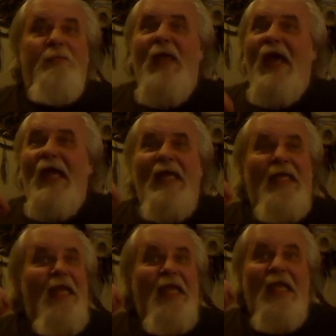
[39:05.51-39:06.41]
they
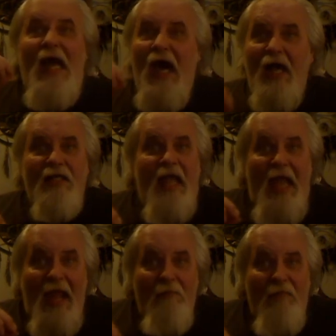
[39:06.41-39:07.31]
cannot
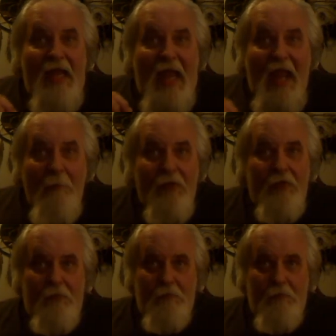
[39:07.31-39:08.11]
have that happen.